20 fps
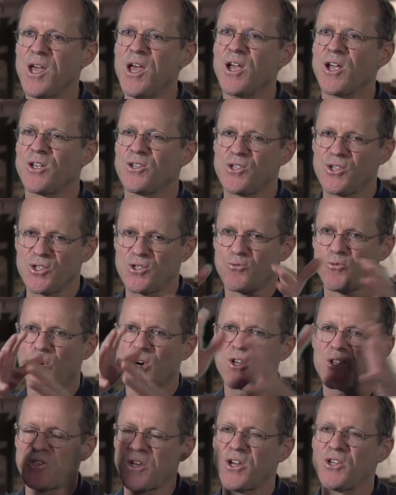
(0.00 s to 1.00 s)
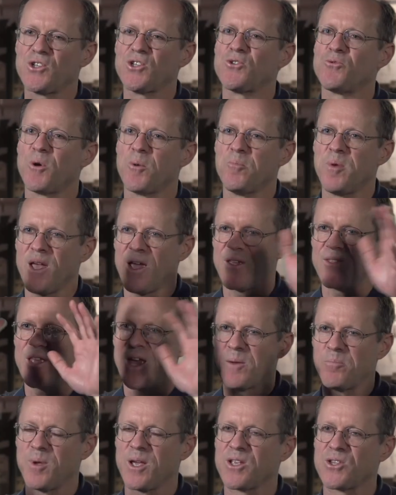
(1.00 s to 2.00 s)
Because these workstations were big. They
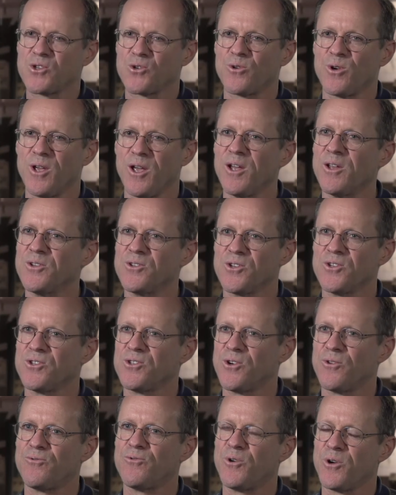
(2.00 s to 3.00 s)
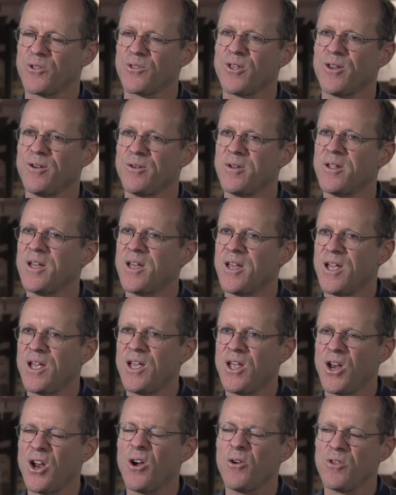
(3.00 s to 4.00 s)
had big screens and so forth. And
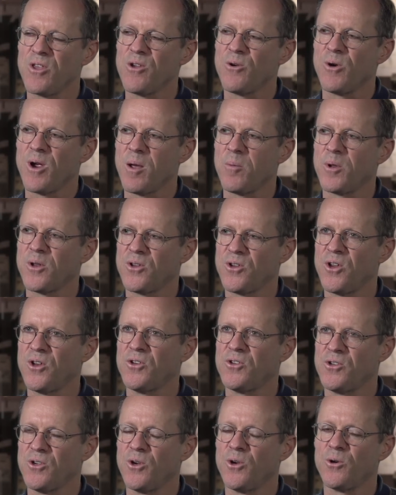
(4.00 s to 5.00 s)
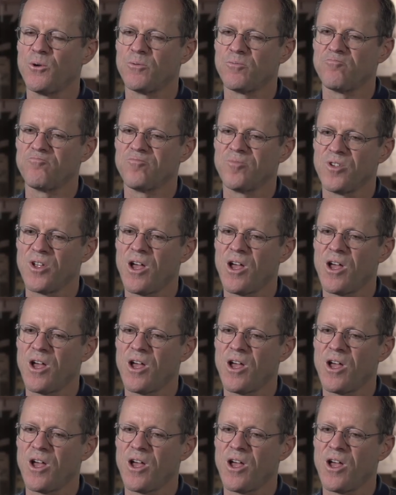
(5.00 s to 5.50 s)
you were able to do